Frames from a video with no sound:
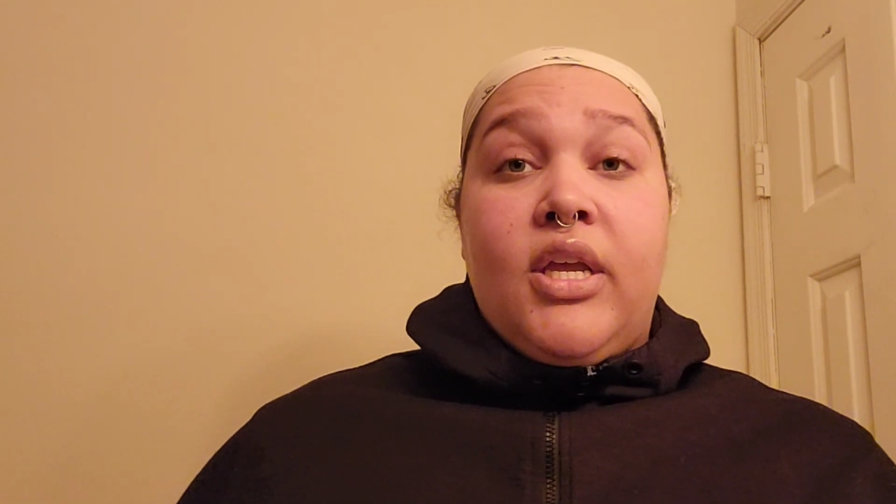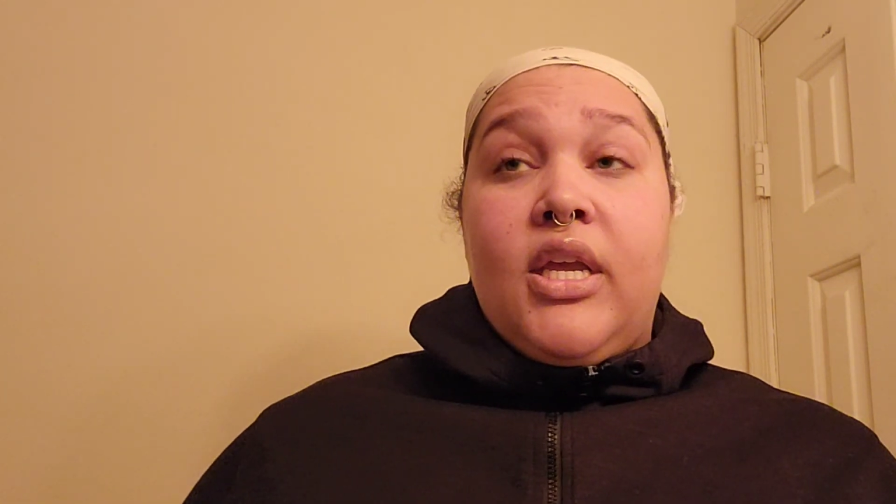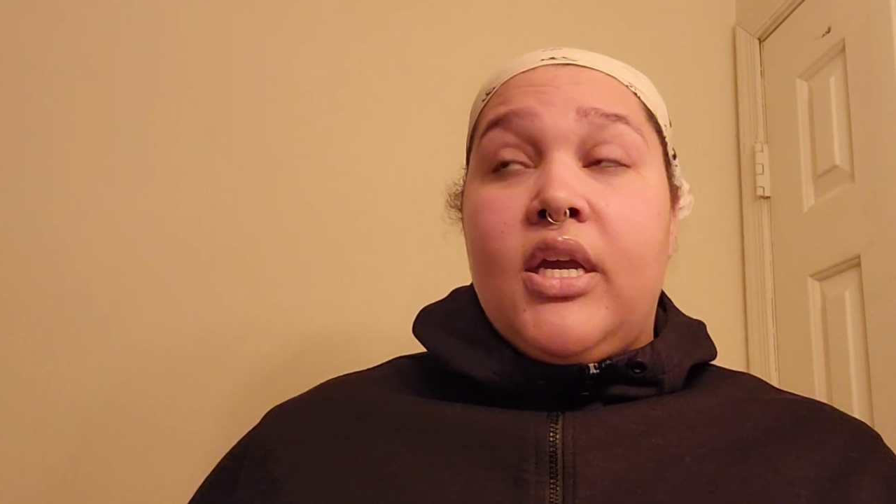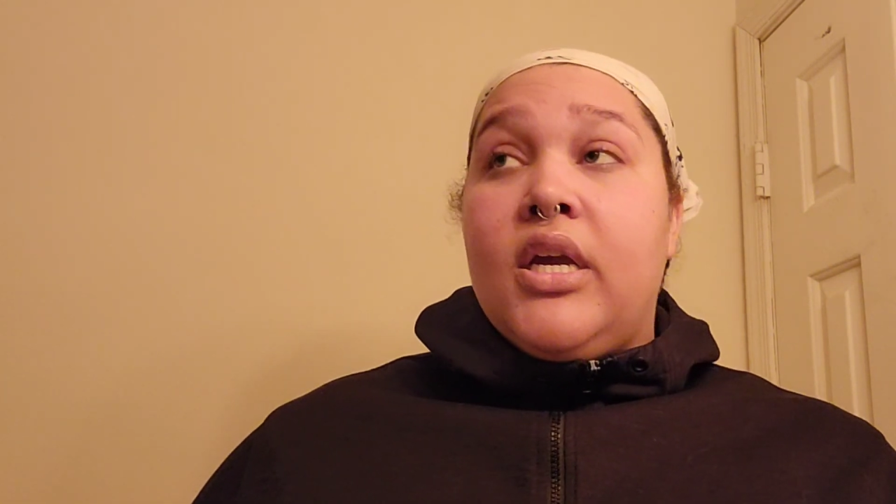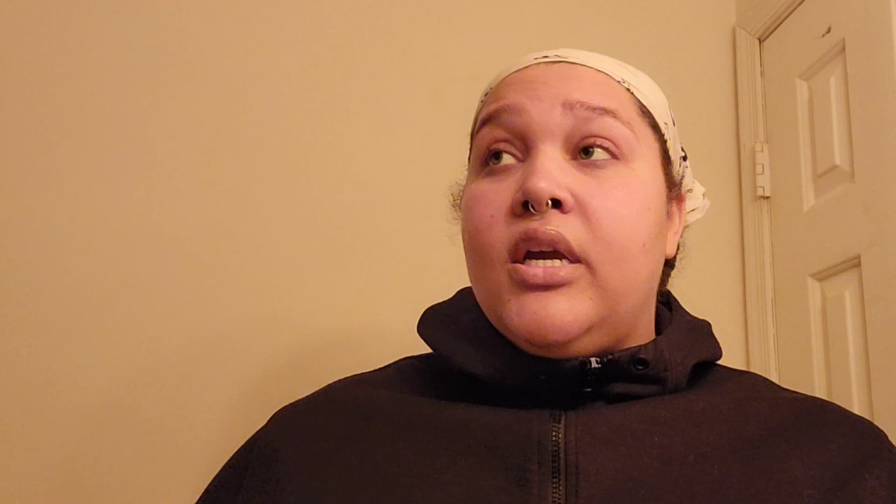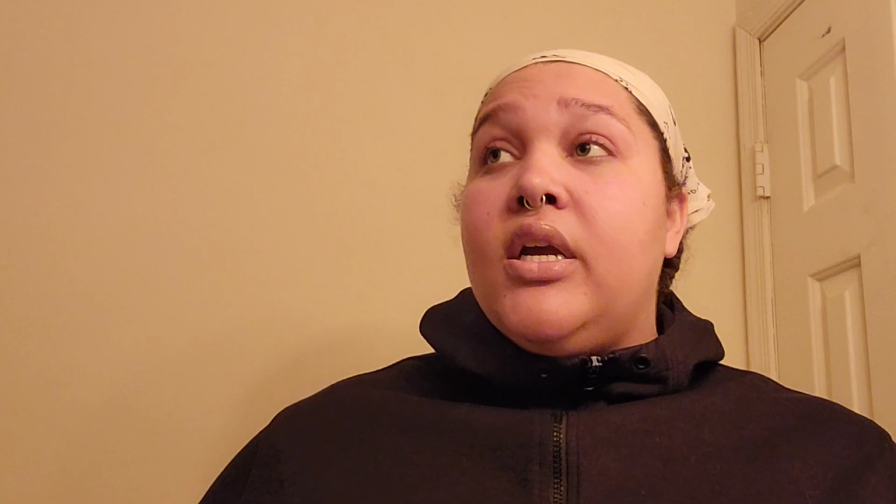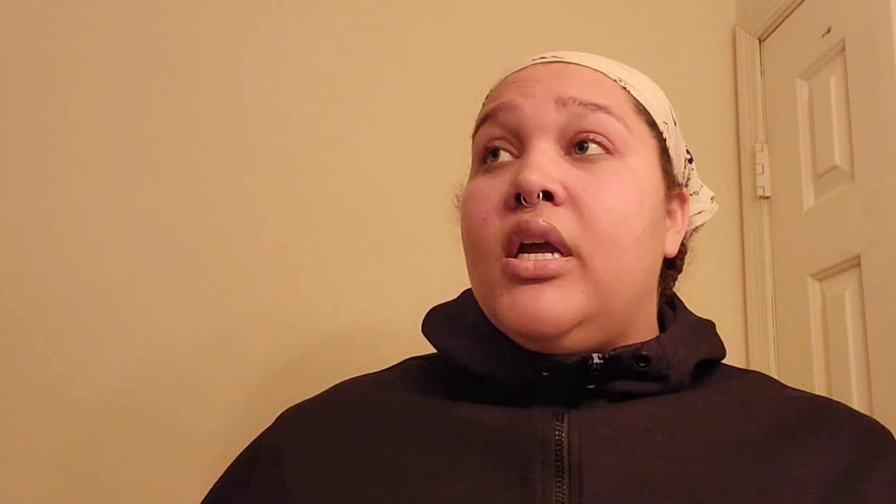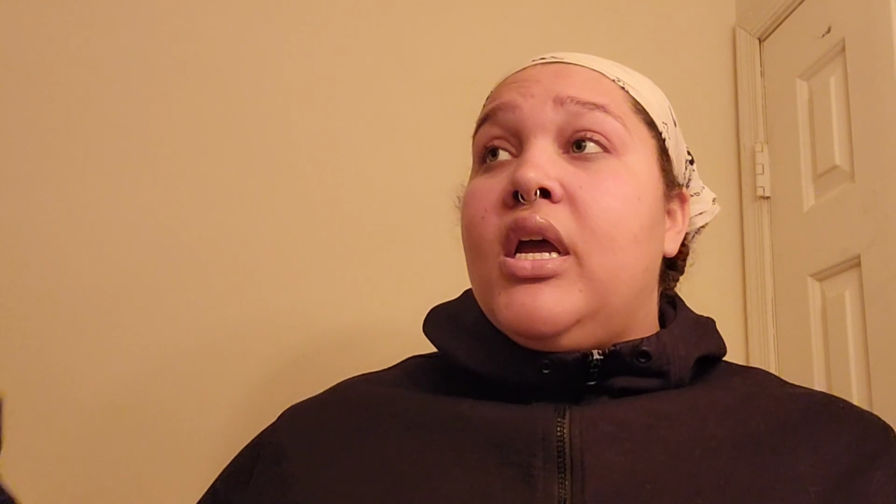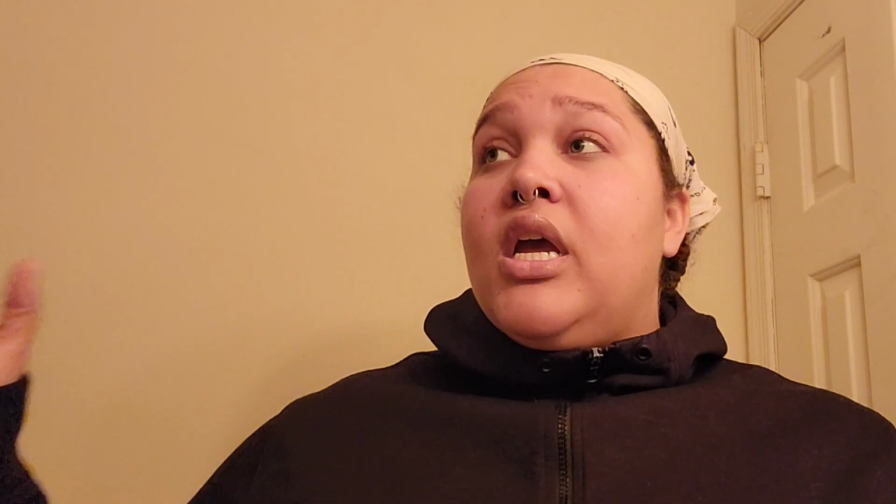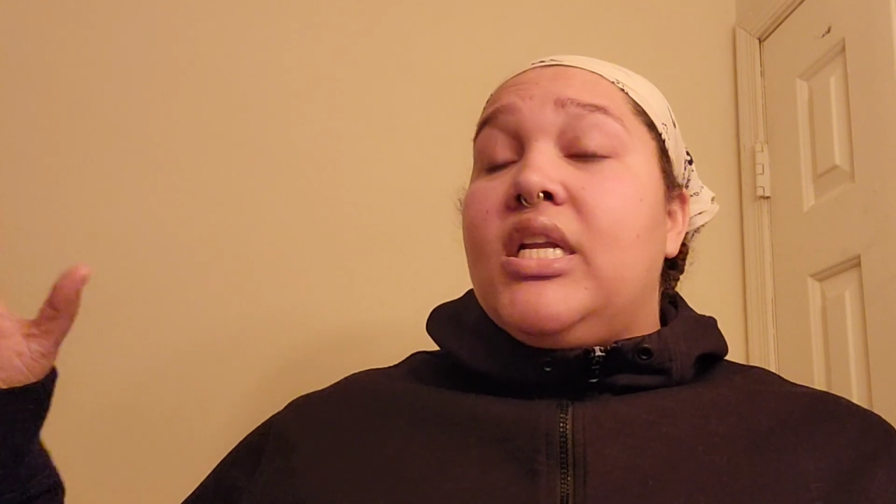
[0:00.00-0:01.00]
here
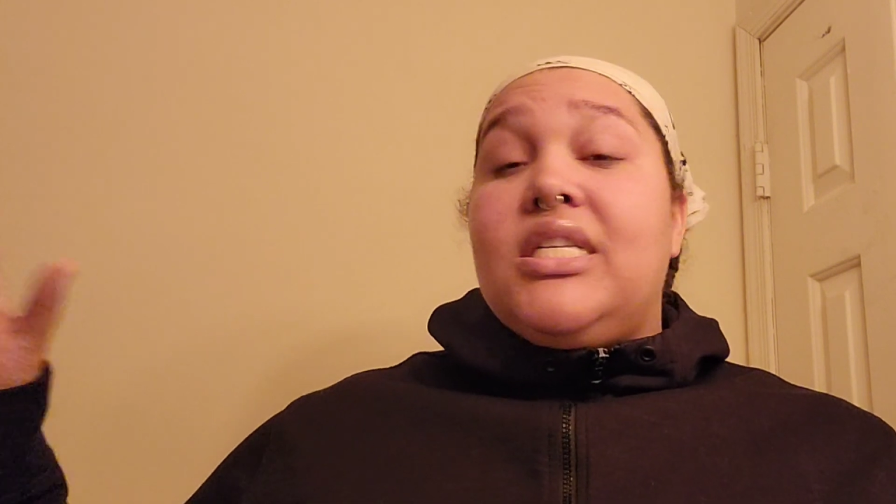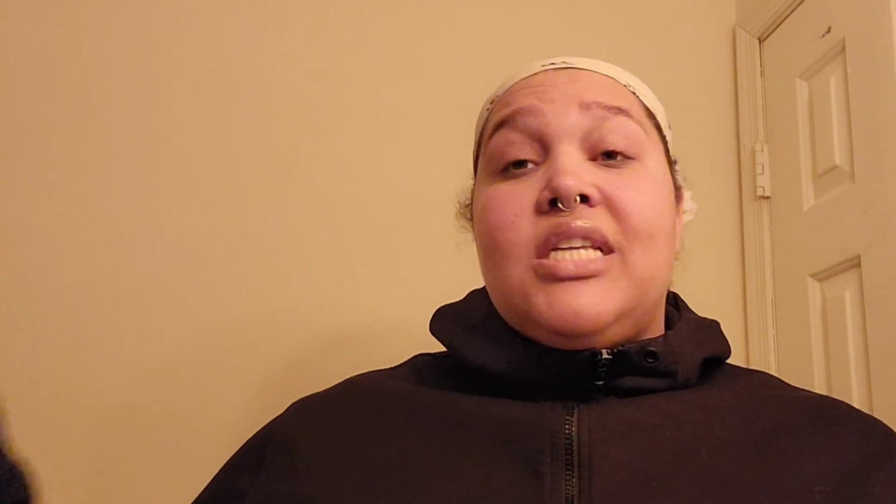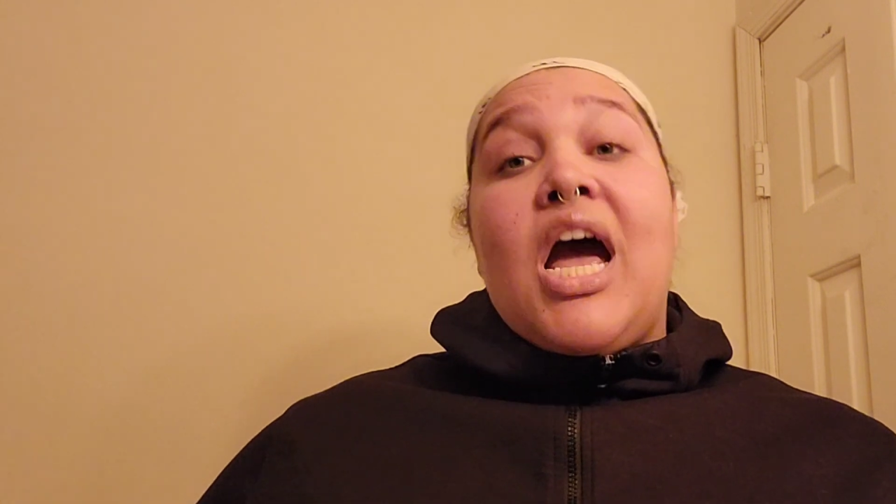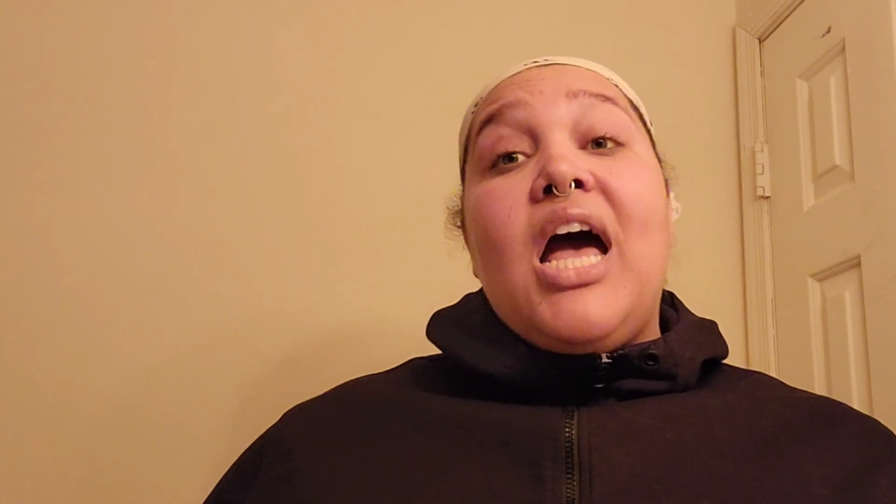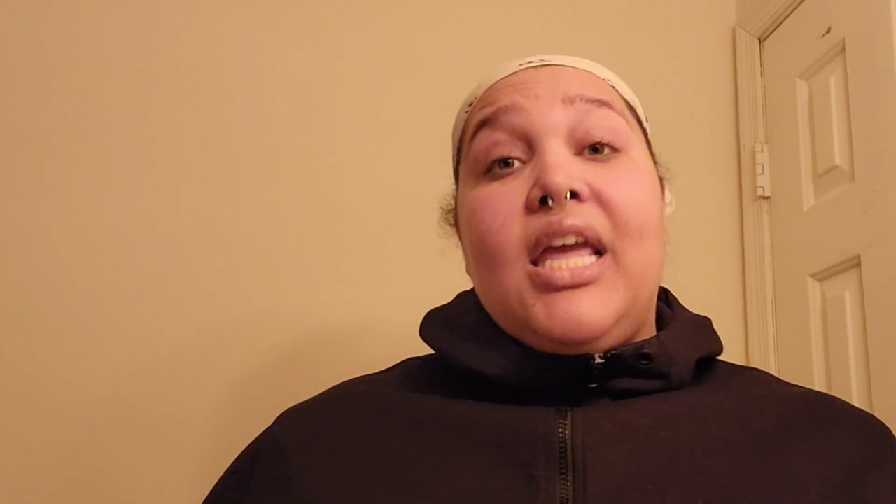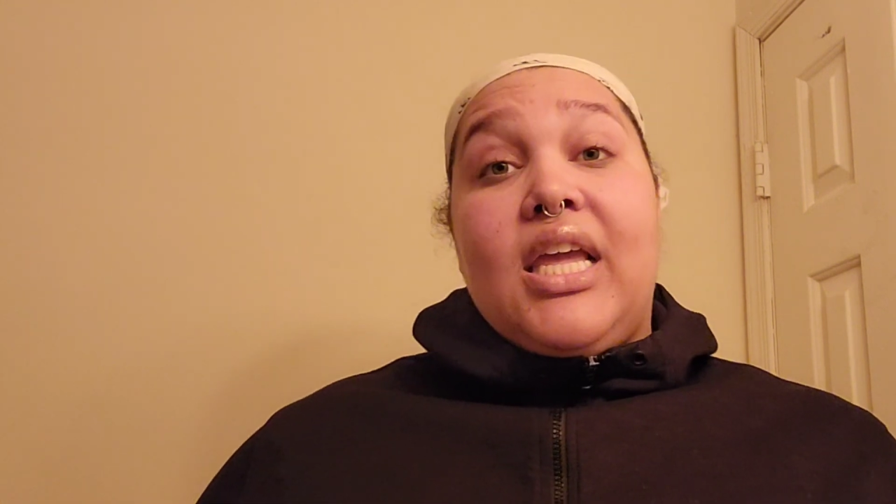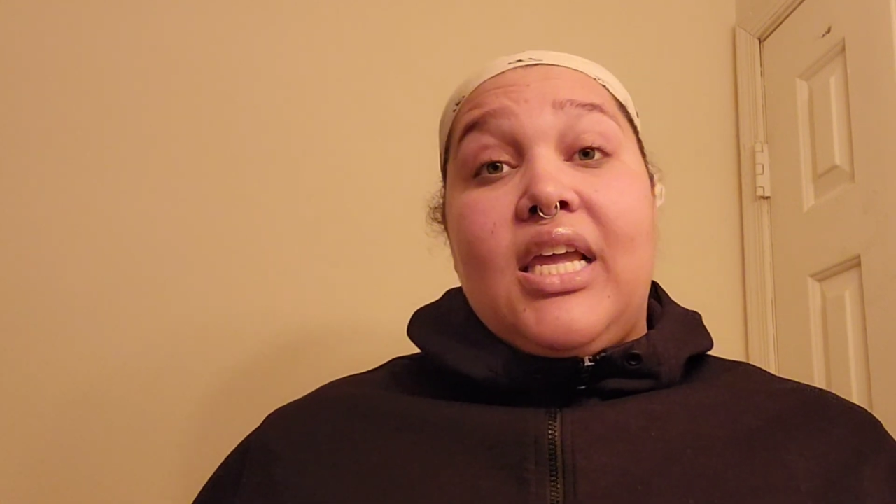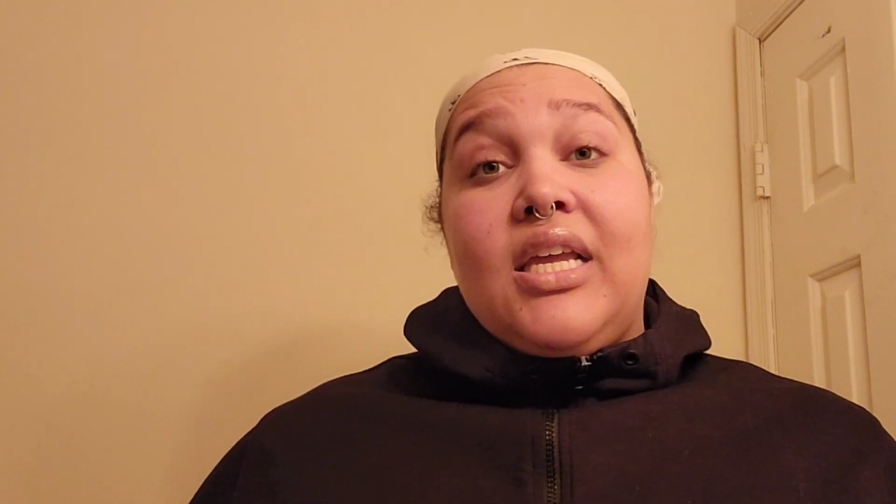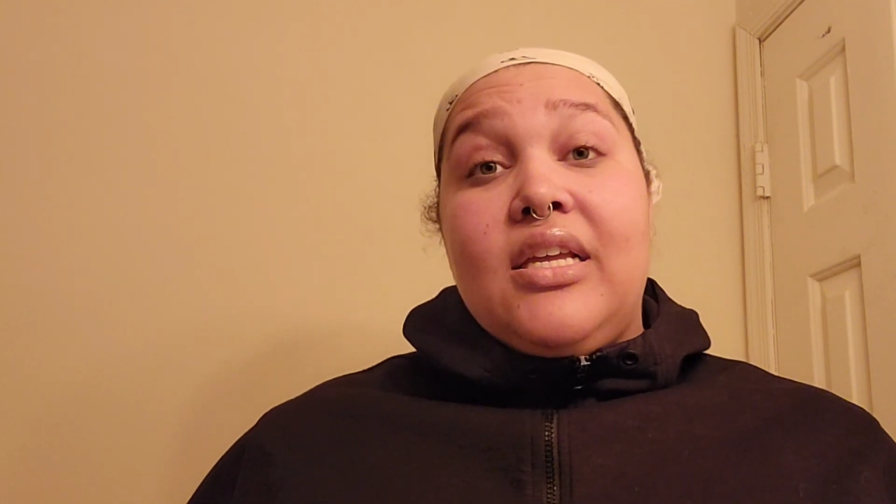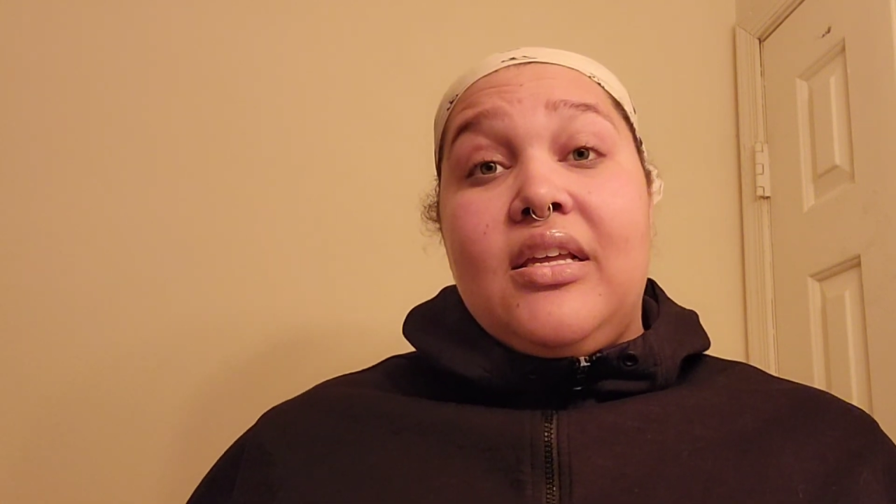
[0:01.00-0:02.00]

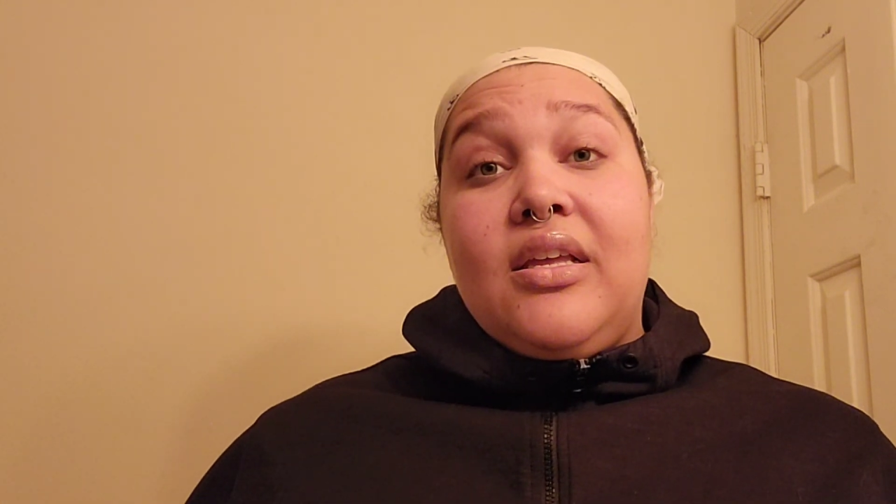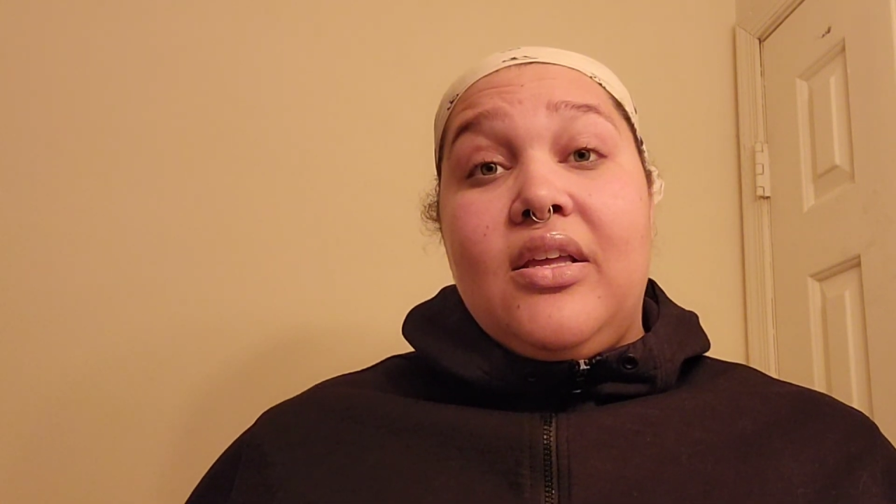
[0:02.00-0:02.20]
dying,